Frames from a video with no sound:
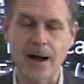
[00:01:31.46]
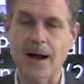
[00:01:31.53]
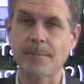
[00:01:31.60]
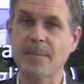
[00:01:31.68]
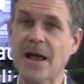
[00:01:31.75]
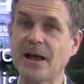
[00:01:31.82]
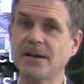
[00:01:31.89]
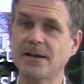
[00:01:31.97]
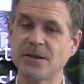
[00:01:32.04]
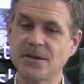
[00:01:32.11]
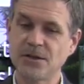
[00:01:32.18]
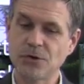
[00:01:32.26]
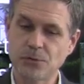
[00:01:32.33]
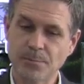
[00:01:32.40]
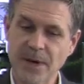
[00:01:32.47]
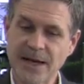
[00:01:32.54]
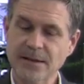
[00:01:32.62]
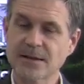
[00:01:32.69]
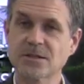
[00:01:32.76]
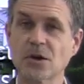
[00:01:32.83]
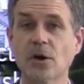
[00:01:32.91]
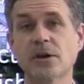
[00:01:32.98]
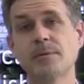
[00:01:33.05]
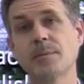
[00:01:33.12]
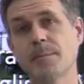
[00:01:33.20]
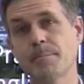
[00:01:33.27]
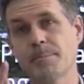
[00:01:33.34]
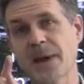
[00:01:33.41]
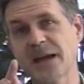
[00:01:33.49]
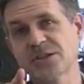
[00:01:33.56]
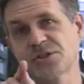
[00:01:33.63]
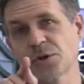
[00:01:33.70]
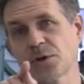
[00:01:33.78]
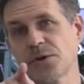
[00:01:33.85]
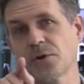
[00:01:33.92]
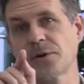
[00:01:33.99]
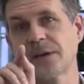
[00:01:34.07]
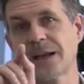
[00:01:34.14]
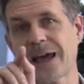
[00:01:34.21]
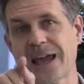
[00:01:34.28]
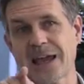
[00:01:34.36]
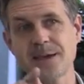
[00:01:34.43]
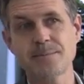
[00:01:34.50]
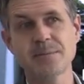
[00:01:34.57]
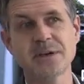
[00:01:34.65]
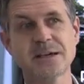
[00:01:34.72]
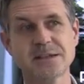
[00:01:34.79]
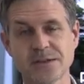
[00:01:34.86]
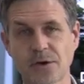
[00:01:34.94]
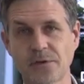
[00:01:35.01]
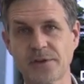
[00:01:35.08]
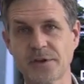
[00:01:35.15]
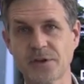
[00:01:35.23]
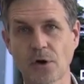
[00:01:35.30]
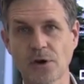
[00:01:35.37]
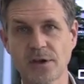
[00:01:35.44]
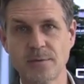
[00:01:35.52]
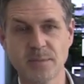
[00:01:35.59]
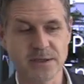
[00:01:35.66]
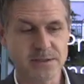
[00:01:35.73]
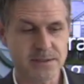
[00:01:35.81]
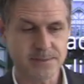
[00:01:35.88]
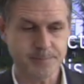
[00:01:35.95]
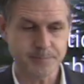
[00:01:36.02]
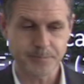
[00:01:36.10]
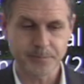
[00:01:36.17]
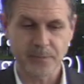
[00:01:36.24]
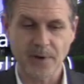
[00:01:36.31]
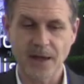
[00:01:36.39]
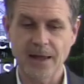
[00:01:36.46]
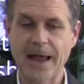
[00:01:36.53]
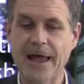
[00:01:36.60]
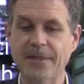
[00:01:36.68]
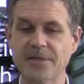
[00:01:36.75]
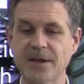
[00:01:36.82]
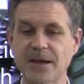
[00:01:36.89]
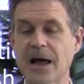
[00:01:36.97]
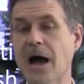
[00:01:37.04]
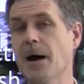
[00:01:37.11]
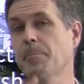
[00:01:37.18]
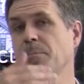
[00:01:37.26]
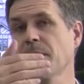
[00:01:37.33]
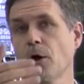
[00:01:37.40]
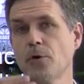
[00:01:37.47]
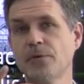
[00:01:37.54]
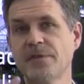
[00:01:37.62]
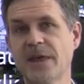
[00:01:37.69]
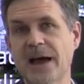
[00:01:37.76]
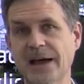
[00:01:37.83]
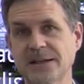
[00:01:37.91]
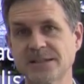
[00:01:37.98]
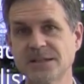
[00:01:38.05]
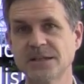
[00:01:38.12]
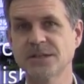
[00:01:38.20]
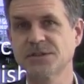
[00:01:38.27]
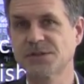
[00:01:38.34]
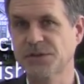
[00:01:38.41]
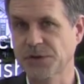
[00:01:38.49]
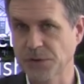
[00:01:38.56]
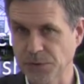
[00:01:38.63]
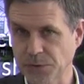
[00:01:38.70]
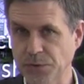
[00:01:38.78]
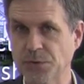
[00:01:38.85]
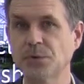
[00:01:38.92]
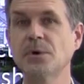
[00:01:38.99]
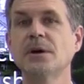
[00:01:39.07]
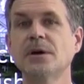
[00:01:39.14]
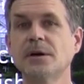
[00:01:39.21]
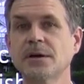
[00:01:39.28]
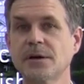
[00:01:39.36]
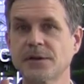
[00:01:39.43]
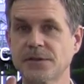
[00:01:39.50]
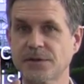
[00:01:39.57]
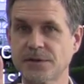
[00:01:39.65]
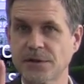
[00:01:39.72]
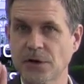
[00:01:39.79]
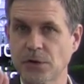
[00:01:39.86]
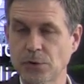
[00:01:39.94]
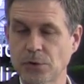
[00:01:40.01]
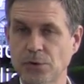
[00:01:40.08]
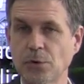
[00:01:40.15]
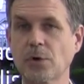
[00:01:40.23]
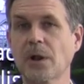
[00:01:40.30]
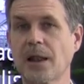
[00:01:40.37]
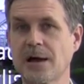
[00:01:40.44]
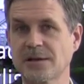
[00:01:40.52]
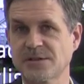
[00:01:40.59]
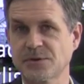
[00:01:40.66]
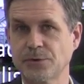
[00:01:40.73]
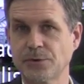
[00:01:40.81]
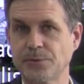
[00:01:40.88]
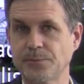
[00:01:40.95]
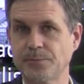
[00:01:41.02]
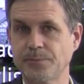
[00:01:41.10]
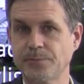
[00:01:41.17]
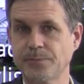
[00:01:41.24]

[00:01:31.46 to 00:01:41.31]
And you make the document, make sure your name is on the document, and then upload that to the Google Classroom.